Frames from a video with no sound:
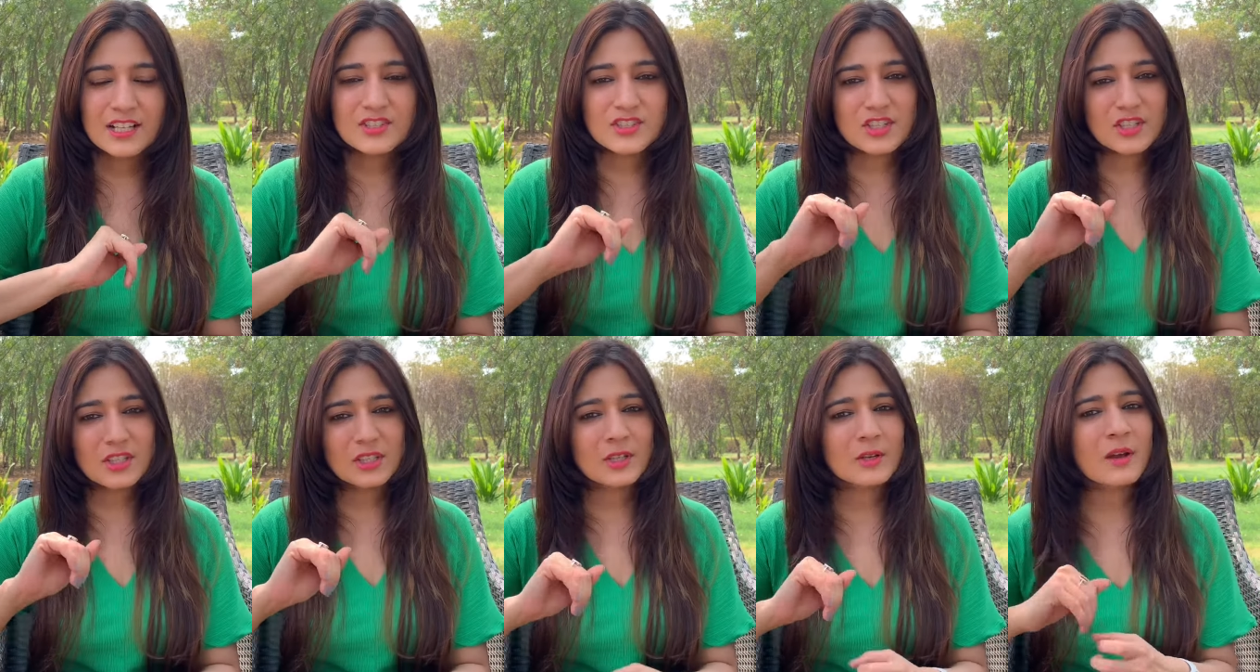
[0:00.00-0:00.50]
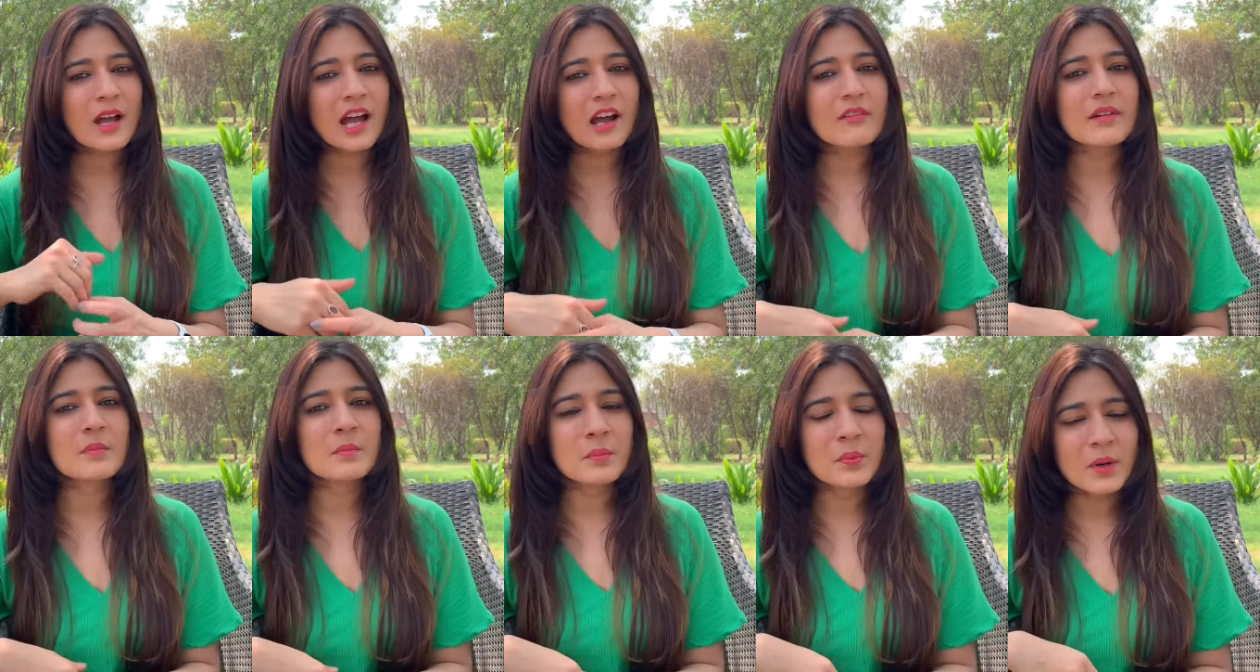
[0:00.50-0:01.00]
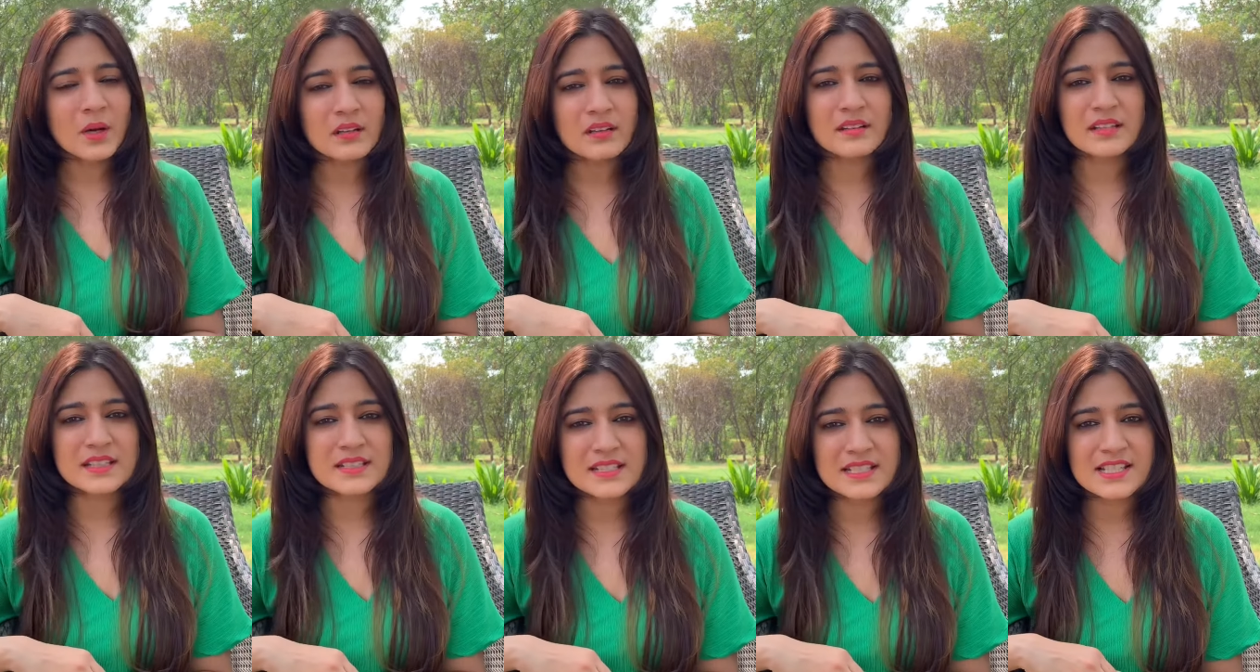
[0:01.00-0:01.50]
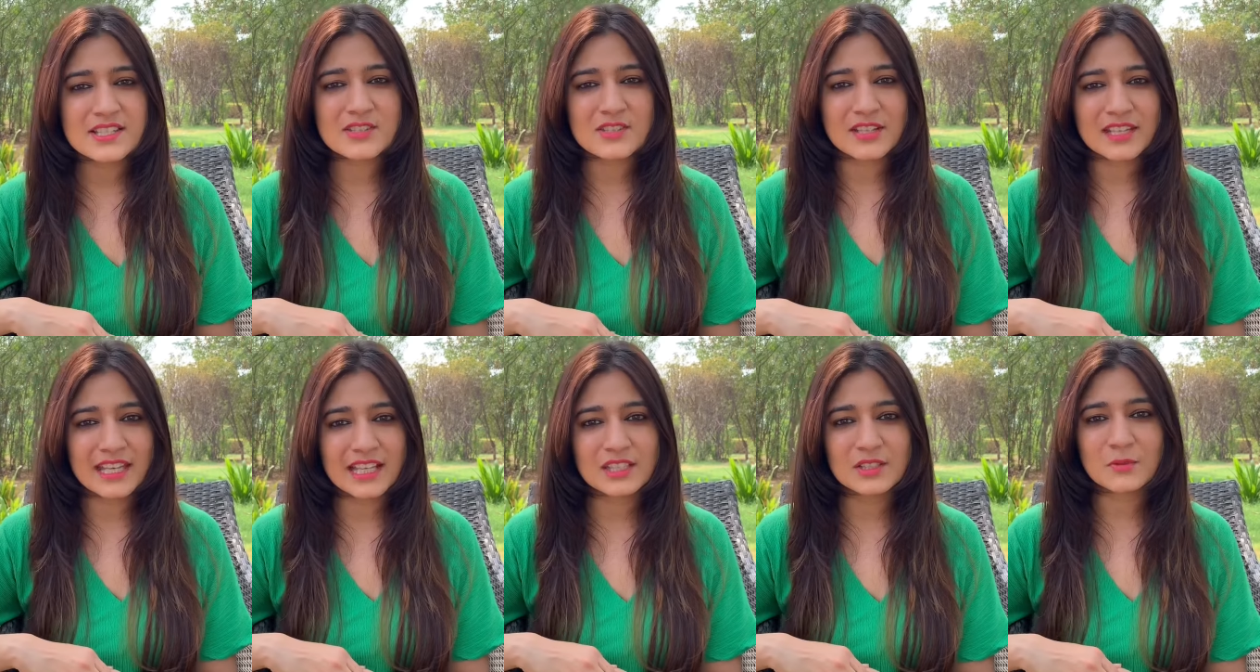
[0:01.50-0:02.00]
Do you know how important it is to
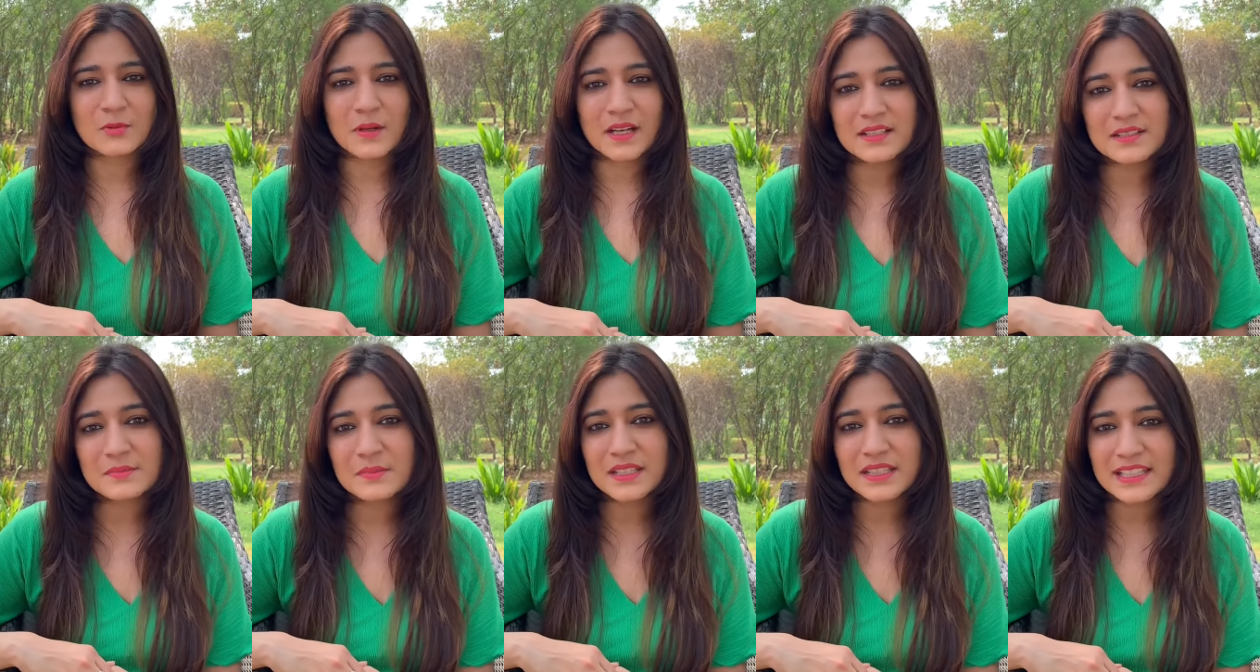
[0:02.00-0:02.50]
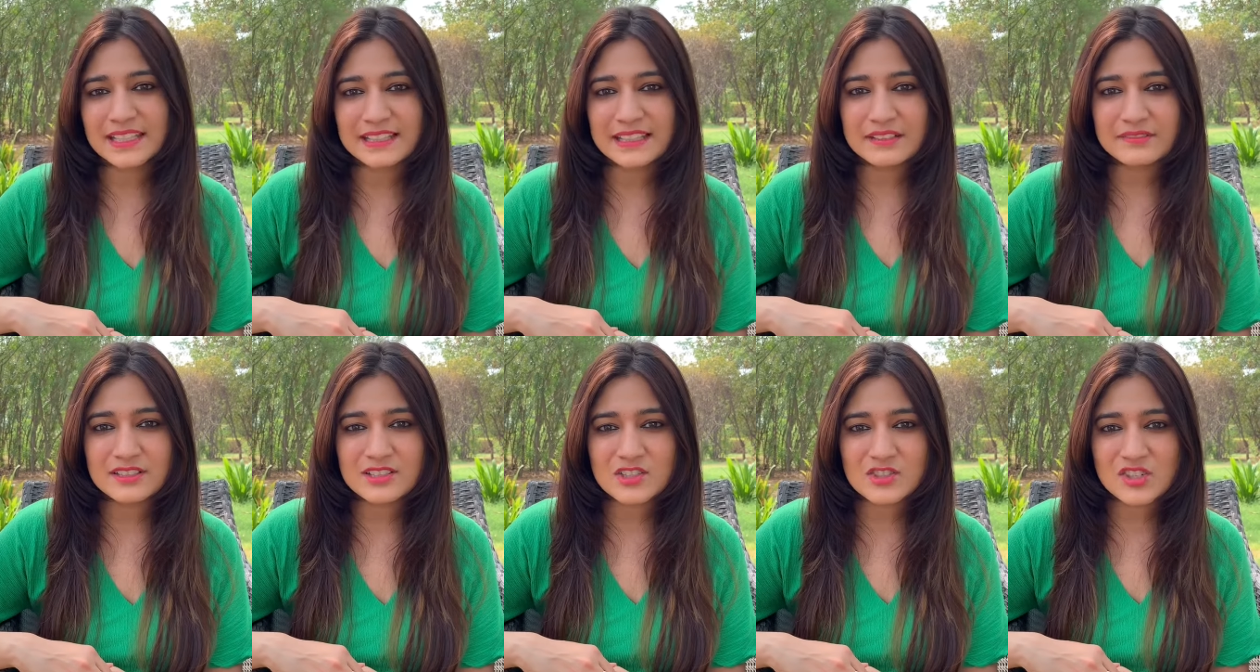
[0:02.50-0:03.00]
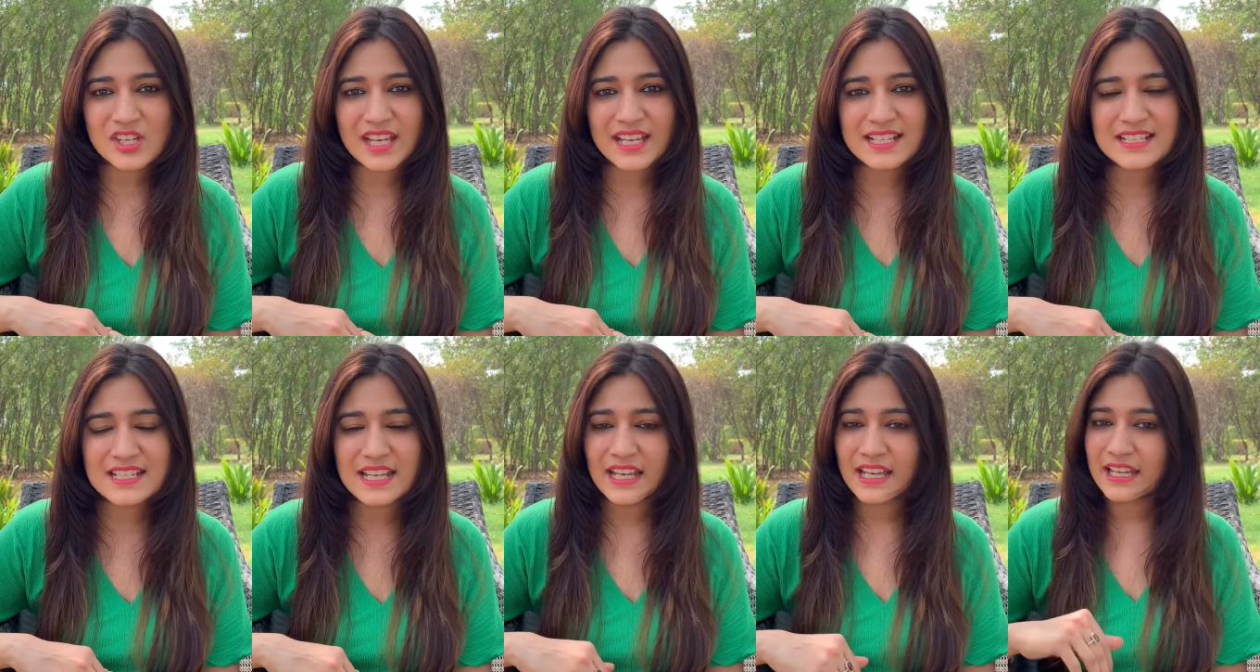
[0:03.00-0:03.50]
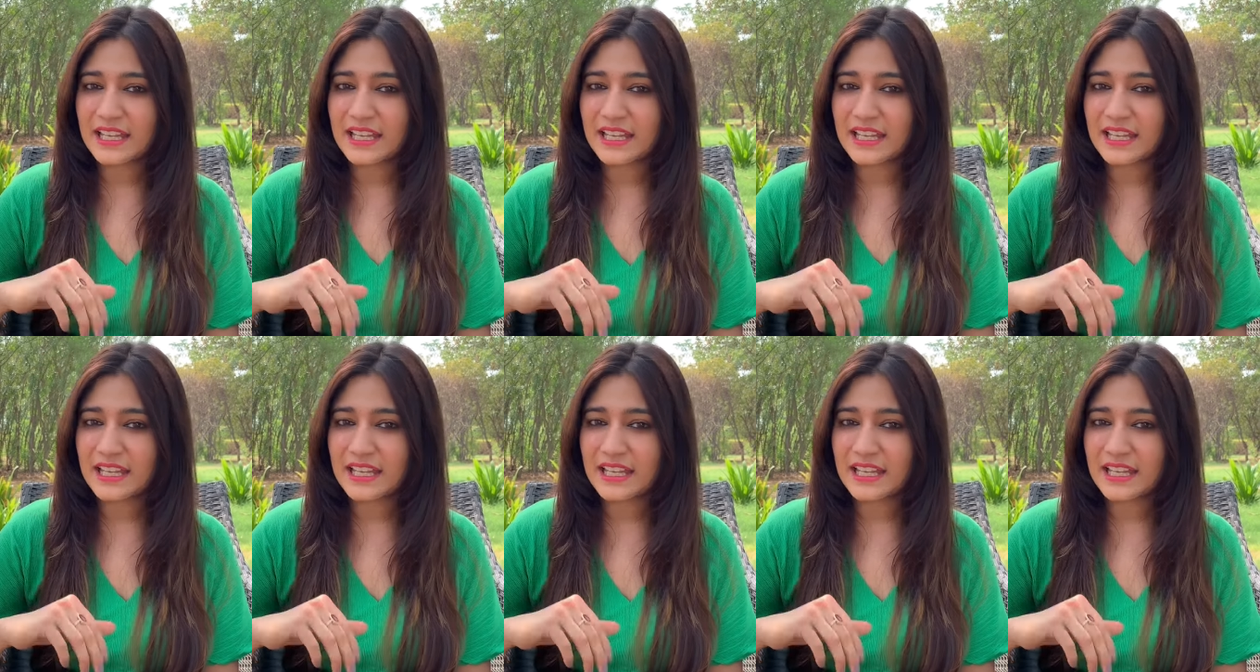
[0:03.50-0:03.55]
get your vitamin D levels checked?